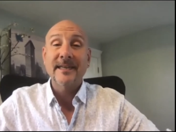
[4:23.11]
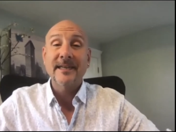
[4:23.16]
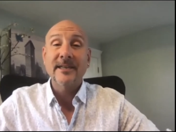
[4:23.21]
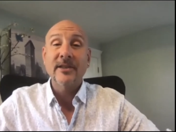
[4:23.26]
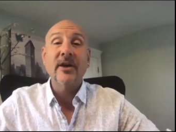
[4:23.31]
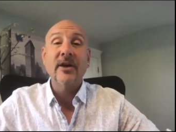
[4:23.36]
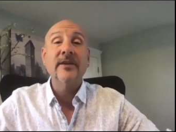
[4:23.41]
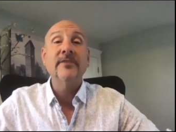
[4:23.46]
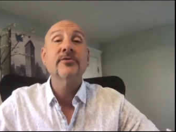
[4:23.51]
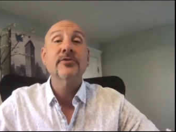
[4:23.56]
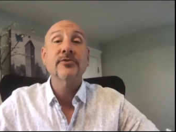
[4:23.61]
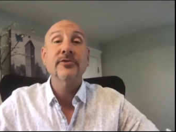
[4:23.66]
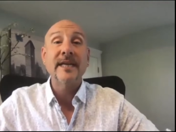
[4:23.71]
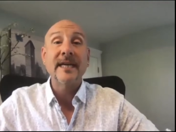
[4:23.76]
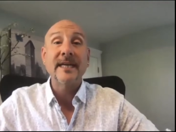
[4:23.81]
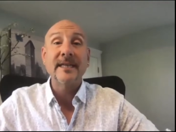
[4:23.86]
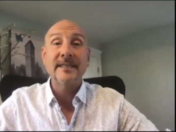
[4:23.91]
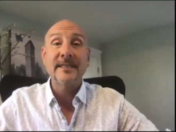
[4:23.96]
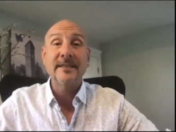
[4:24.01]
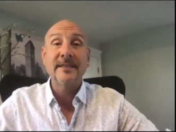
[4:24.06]
a lot of
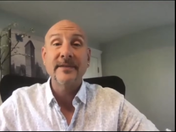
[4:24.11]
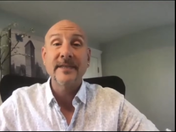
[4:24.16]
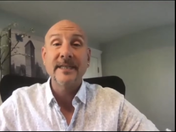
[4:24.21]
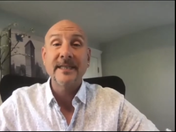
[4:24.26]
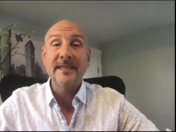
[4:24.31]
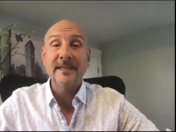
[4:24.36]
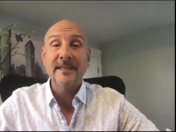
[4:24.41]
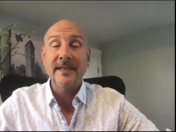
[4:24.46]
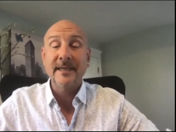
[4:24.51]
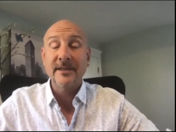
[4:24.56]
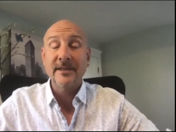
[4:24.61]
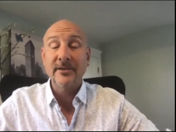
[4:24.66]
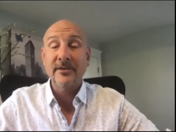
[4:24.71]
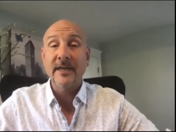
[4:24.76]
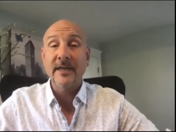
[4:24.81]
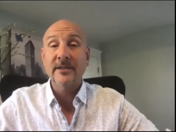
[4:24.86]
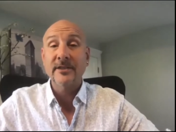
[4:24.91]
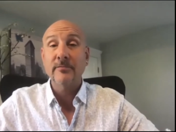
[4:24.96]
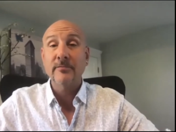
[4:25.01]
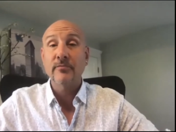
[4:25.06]
creativity that you
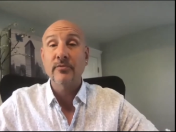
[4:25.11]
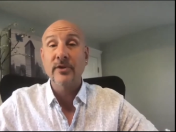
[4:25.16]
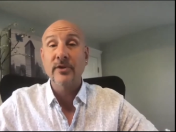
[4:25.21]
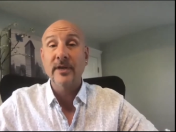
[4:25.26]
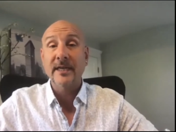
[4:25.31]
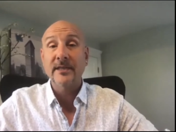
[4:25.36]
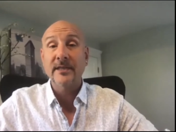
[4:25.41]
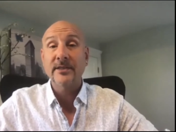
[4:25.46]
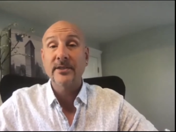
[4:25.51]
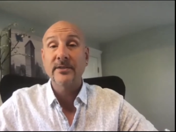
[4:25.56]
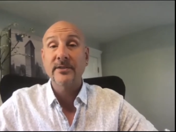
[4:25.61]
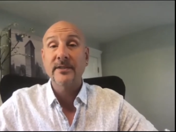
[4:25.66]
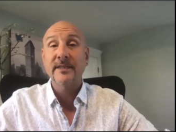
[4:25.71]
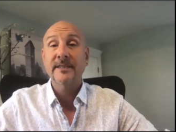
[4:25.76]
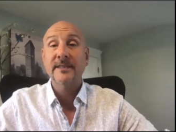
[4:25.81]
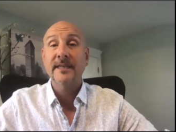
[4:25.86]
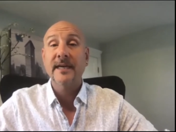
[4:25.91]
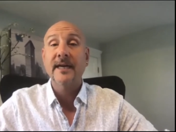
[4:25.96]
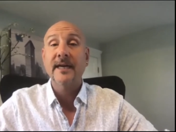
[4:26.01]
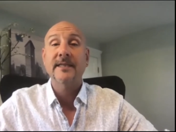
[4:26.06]
get to bring to the
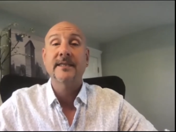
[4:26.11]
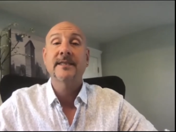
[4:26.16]
set.